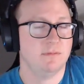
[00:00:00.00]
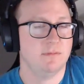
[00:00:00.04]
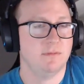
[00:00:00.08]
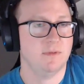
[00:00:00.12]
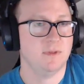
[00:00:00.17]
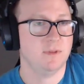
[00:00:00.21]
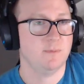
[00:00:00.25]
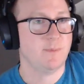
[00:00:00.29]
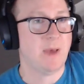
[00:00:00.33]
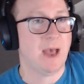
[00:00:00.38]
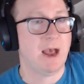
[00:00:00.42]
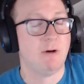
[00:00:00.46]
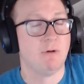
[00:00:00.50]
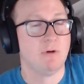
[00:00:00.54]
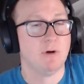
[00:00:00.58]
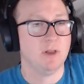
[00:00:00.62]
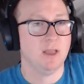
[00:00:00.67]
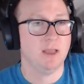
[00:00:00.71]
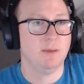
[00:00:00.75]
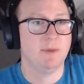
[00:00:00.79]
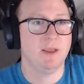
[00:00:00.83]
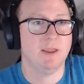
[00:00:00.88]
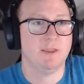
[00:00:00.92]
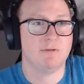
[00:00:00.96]
power
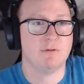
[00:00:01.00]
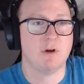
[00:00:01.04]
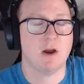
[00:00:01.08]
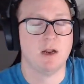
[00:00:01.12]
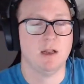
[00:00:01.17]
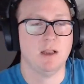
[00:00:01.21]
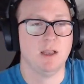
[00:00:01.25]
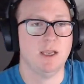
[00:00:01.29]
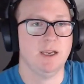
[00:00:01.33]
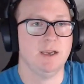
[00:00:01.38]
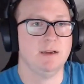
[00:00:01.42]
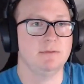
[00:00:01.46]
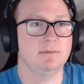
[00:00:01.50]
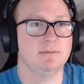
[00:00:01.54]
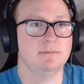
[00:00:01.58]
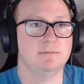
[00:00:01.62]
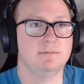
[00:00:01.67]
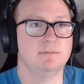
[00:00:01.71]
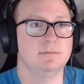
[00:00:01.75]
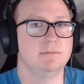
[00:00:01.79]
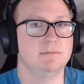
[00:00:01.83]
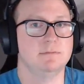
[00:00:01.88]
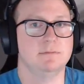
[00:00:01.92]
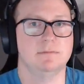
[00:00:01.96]
limit throttling
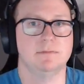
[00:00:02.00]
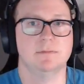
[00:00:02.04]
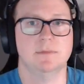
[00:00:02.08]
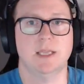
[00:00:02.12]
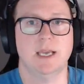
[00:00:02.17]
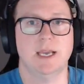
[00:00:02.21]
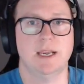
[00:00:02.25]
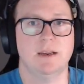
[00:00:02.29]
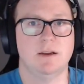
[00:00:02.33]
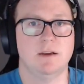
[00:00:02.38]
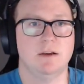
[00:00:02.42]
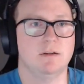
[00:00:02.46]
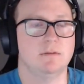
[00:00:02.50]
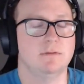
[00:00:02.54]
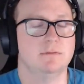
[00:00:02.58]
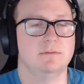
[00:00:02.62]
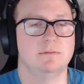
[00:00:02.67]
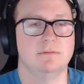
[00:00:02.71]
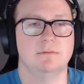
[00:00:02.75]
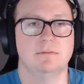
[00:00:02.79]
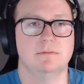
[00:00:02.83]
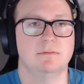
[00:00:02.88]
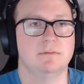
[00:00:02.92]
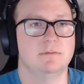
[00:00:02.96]
like
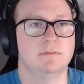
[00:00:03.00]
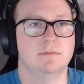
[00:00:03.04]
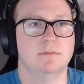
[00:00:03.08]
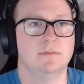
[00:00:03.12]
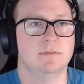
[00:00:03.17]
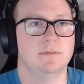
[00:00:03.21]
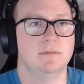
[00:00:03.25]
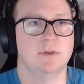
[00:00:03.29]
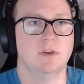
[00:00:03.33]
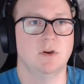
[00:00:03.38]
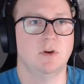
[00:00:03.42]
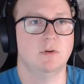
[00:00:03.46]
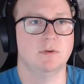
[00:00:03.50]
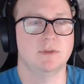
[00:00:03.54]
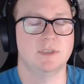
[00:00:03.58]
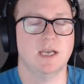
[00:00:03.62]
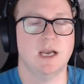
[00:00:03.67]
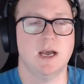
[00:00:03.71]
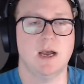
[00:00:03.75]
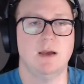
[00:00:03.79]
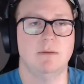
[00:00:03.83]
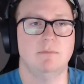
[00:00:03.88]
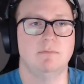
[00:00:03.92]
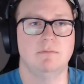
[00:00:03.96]
the whole
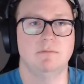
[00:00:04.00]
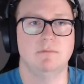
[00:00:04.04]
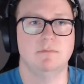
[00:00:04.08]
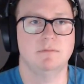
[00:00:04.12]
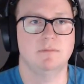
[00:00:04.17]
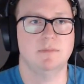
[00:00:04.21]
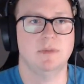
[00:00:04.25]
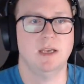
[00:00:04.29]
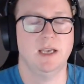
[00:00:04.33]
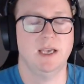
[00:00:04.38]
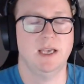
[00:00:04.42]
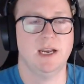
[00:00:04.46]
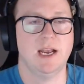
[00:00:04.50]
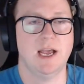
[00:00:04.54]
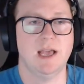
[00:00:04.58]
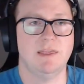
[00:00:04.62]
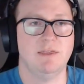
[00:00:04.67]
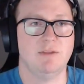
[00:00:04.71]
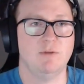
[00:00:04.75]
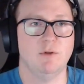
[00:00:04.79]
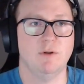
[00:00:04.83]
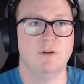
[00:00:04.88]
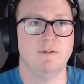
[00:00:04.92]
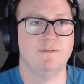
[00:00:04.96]
time. And I
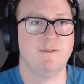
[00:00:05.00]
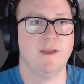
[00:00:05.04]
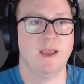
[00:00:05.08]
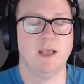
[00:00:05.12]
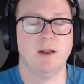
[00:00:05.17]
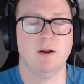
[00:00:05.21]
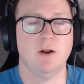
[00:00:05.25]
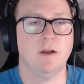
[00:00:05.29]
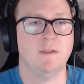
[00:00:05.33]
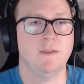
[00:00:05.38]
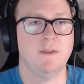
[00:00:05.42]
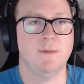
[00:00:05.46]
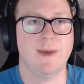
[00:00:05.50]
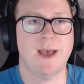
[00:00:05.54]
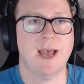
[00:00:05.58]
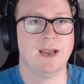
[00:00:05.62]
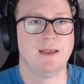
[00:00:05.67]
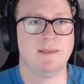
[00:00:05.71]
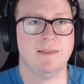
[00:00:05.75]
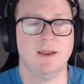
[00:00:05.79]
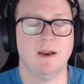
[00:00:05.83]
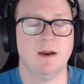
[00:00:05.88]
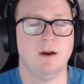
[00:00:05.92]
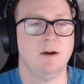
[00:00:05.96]
threw a fan on the back
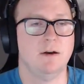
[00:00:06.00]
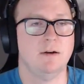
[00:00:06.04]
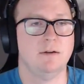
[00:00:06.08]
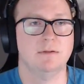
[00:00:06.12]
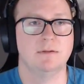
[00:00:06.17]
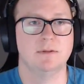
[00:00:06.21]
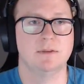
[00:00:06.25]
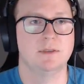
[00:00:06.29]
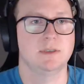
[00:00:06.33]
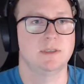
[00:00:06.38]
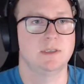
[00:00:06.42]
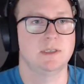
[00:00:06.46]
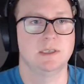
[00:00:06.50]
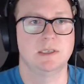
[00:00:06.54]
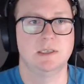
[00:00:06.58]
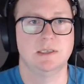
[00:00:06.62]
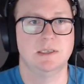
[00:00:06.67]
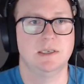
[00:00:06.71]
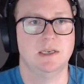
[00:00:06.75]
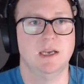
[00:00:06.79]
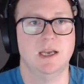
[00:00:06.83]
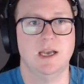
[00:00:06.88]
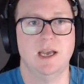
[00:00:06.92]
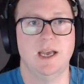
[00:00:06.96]
there
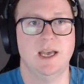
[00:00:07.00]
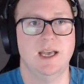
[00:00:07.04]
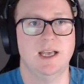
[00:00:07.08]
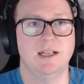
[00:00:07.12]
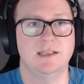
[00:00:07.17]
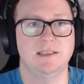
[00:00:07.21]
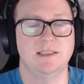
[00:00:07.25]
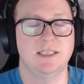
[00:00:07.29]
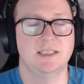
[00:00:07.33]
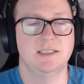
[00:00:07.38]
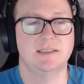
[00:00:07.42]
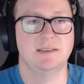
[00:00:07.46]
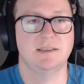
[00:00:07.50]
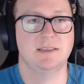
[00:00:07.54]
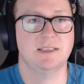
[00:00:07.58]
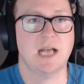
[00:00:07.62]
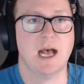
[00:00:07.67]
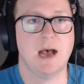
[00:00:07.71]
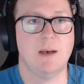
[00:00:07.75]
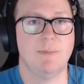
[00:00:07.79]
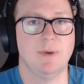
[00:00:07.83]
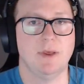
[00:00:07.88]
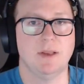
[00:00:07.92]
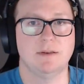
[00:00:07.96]
and didn't
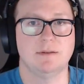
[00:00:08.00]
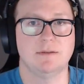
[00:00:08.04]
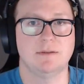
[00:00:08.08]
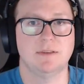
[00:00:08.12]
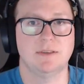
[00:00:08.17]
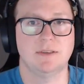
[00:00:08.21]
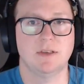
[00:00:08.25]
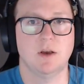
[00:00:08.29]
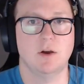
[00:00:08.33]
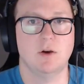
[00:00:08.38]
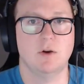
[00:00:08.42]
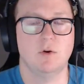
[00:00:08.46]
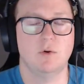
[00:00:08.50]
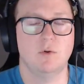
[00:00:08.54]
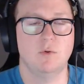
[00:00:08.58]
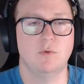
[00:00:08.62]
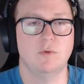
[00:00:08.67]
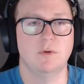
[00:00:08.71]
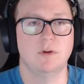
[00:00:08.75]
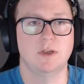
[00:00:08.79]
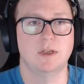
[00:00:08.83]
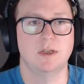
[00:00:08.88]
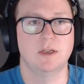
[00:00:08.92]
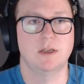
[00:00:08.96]
stop it. So
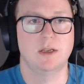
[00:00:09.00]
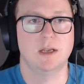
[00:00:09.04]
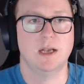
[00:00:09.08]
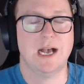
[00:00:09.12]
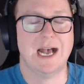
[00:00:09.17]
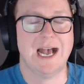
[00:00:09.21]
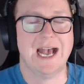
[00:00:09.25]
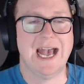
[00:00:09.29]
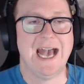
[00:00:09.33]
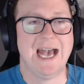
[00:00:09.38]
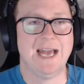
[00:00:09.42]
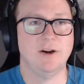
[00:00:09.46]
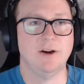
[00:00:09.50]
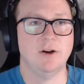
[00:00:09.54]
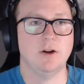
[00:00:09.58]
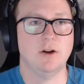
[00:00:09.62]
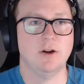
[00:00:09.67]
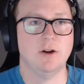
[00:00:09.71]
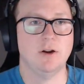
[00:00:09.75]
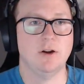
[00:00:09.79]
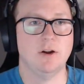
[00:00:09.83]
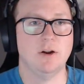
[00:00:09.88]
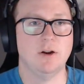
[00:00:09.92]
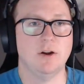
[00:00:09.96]
I had it
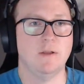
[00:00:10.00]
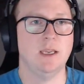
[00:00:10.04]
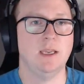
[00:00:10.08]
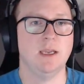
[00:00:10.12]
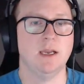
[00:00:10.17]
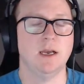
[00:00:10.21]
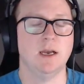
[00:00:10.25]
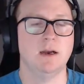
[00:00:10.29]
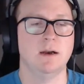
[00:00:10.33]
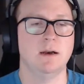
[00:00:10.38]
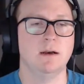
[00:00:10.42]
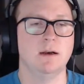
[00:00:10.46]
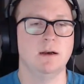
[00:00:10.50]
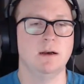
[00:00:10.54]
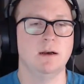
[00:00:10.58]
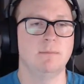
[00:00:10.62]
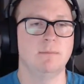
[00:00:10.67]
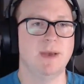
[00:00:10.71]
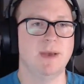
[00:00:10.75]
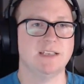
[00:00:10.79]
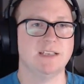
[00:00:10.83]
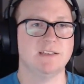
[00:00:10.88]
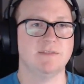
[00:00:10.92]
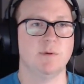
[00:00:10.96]
on the
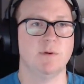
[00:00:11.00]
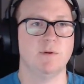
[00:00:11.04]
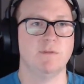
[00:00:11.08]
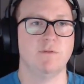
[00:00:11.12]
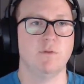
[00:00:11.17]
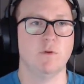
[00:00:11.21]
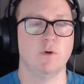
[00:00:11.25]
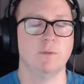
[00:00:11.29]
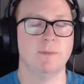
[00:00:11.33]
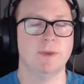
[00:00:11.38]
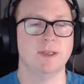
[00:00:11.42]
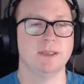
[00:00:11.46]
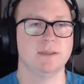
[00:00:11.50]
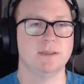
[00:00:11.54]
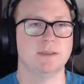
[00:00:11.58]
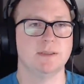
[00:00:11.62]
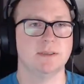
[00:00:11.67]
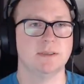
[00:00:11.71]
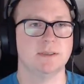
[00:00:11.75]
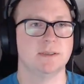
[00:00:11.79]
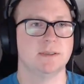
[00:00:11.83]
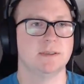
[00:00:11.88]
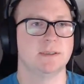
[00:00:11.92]
best performance